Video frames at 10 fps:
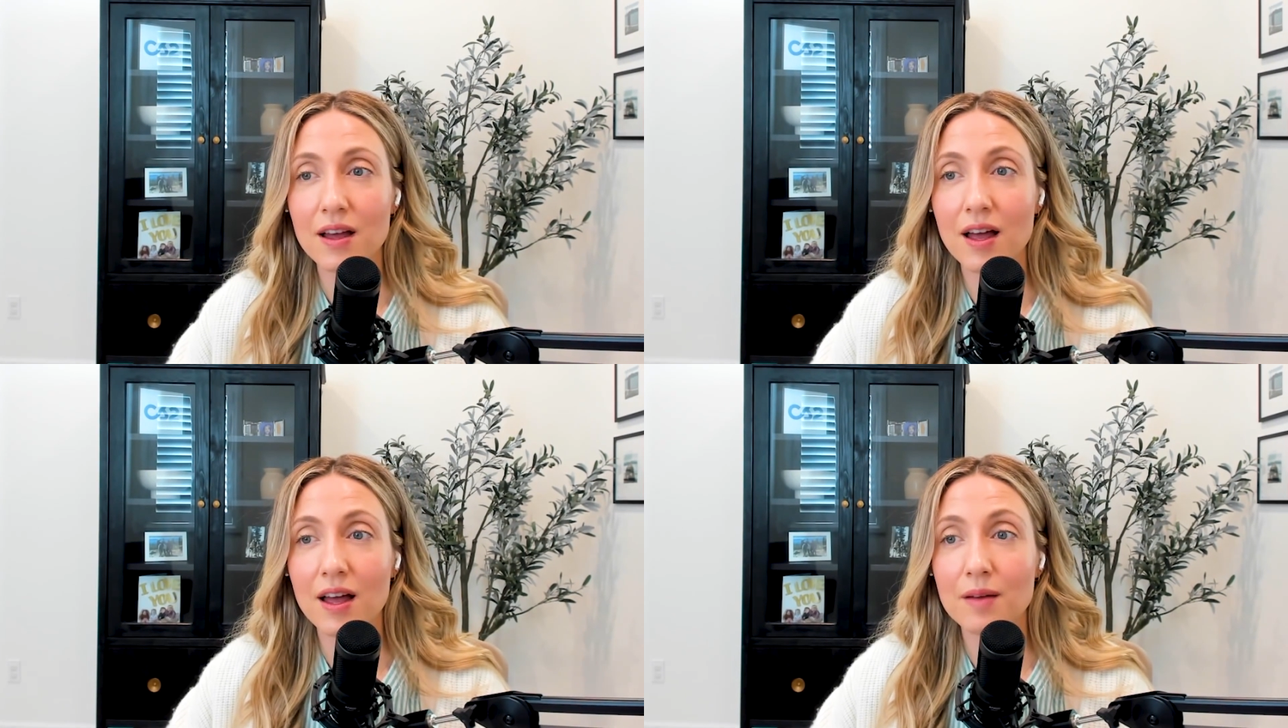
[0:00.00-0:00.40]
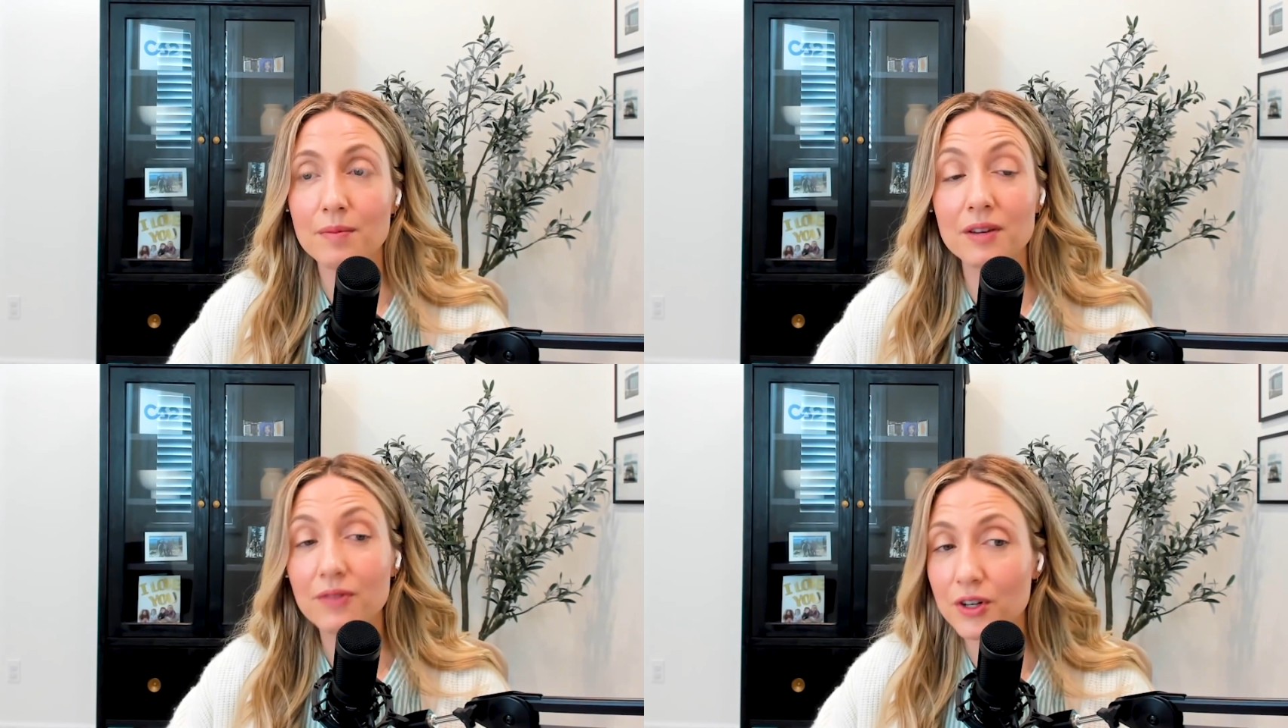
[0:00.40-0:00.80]
um,
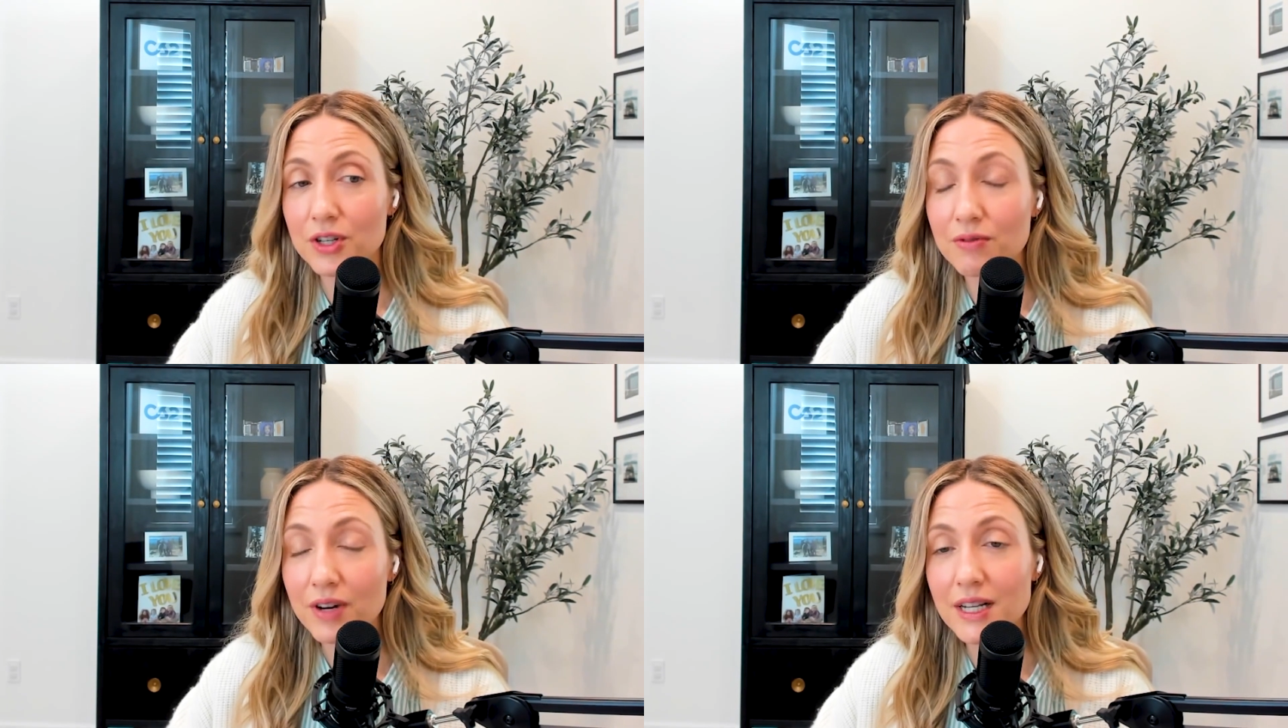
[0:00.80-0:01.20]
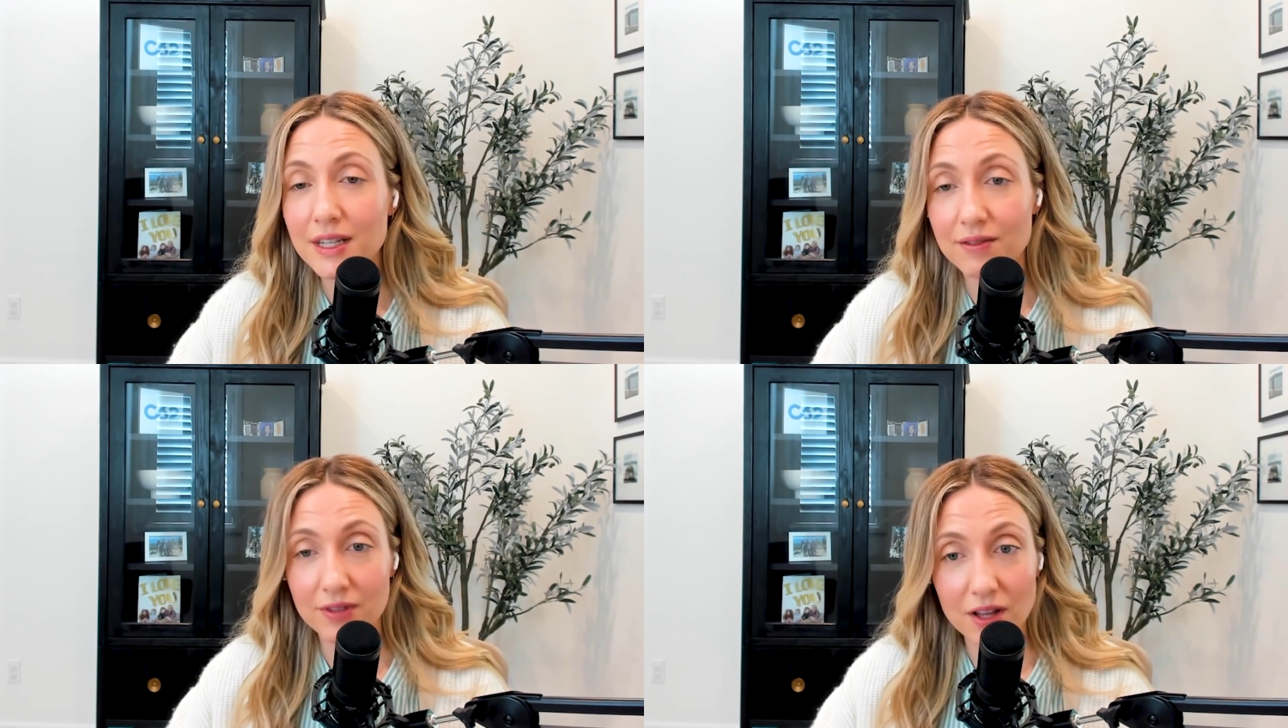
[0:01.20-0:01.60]
conversion rates
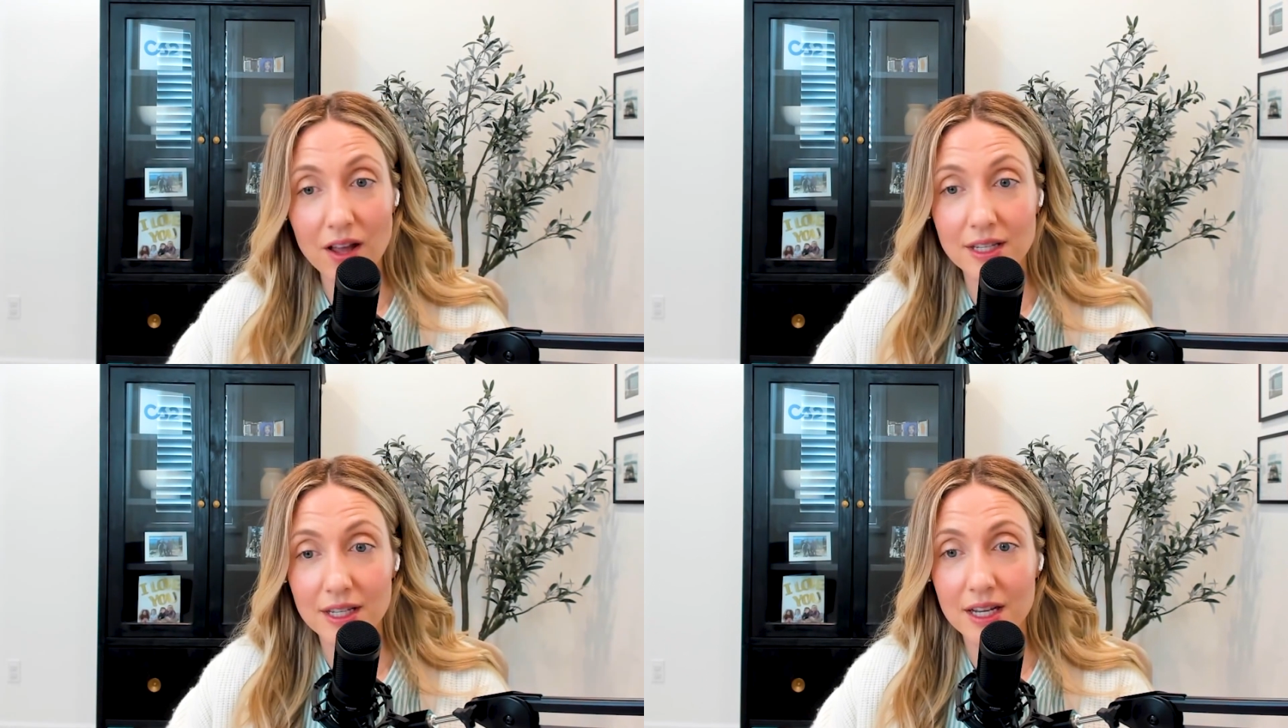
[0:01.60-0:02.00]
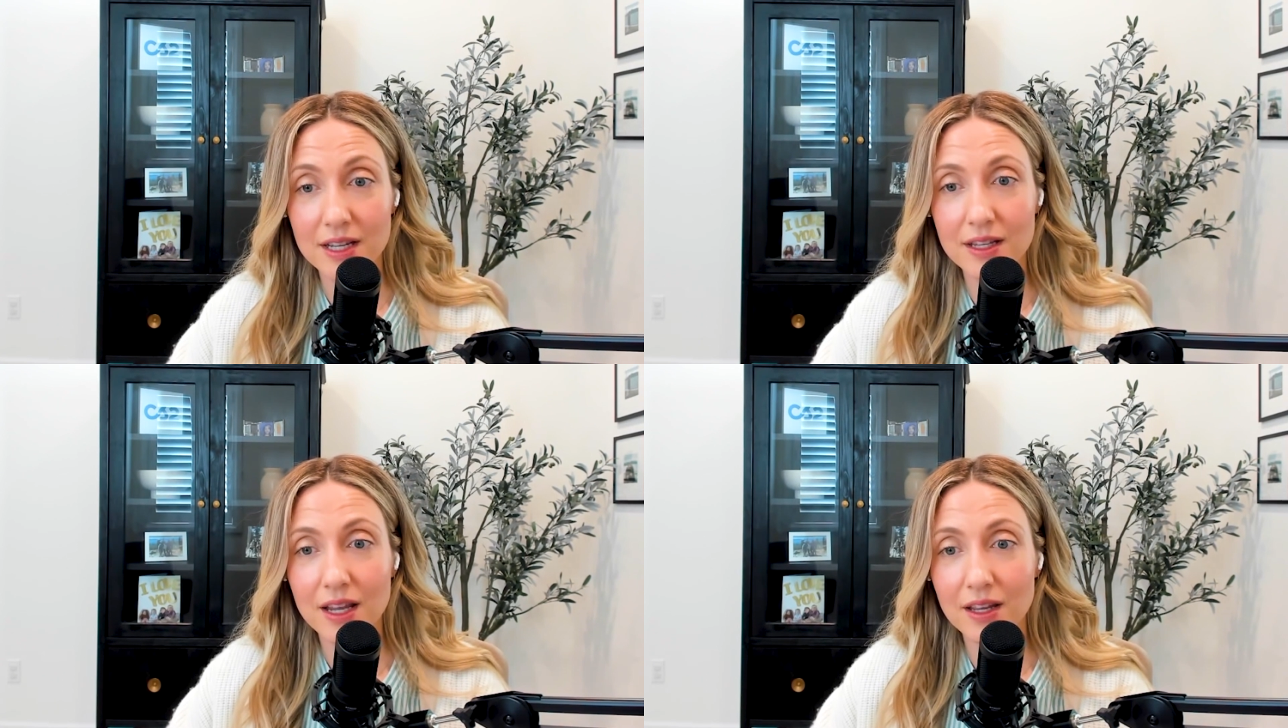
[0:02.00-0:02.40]
and
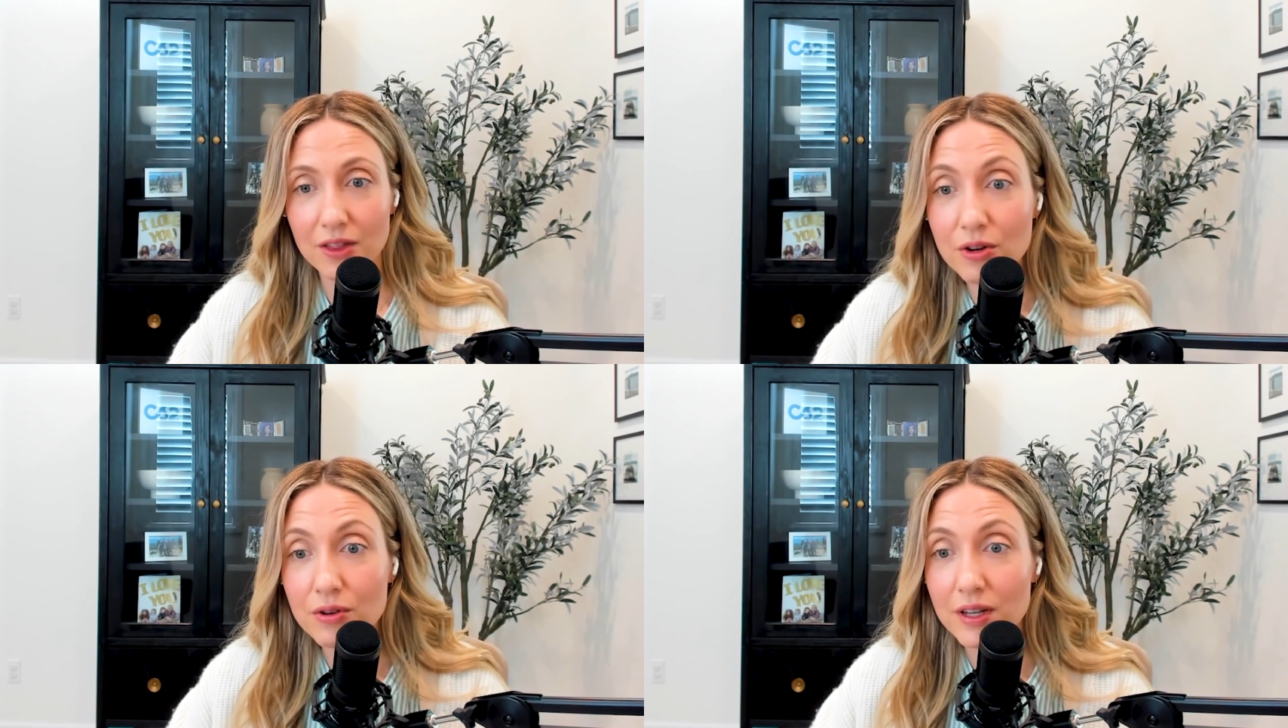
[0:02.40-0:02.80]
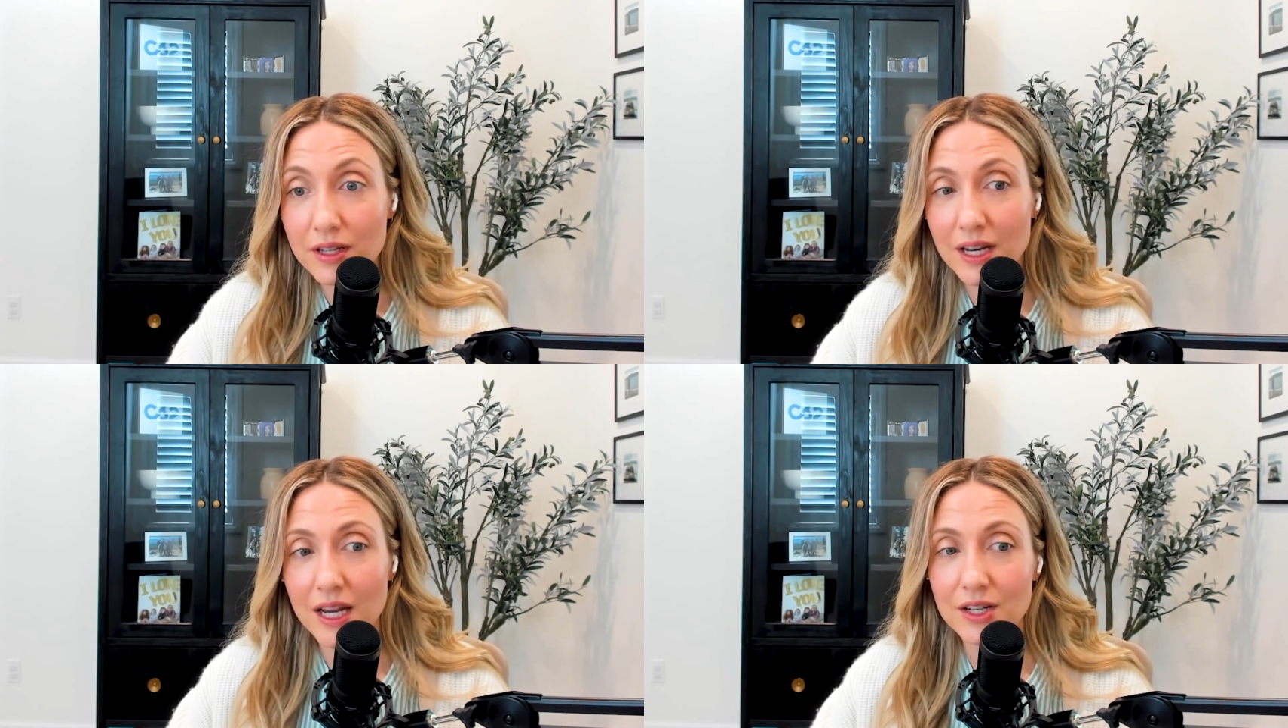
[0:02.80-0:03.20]
velocities like through the
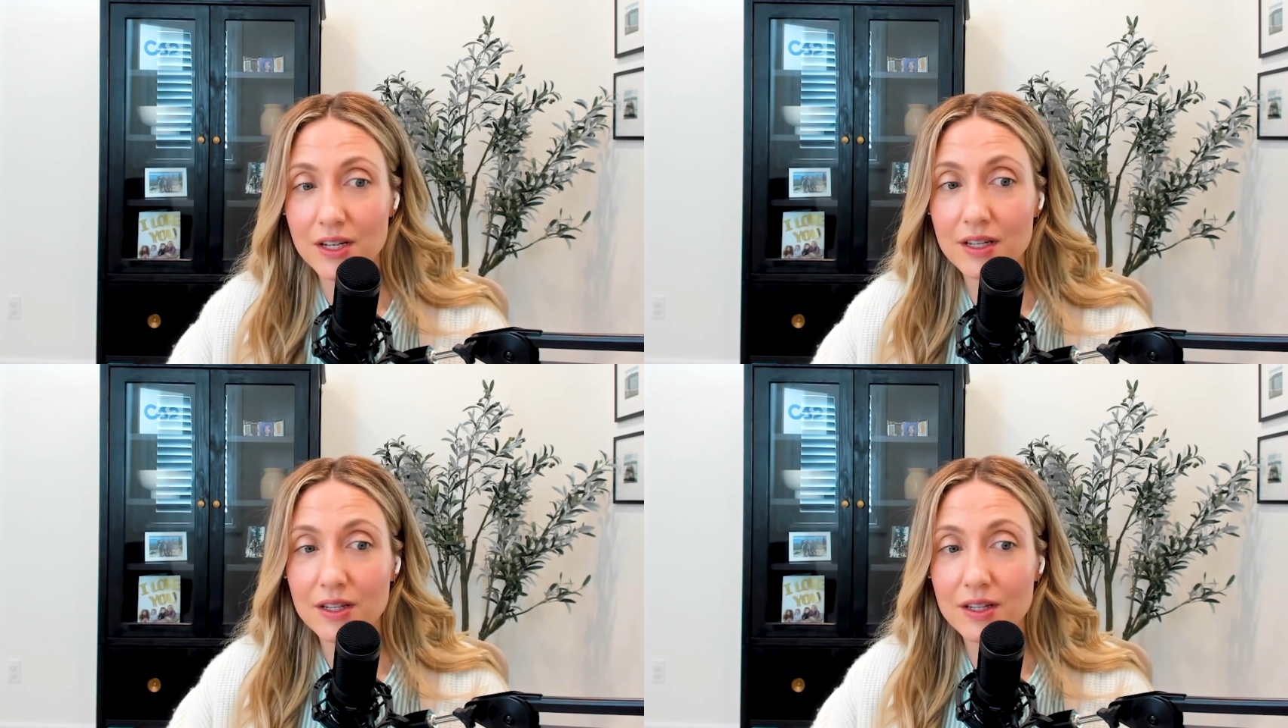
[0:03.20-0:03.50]
stages.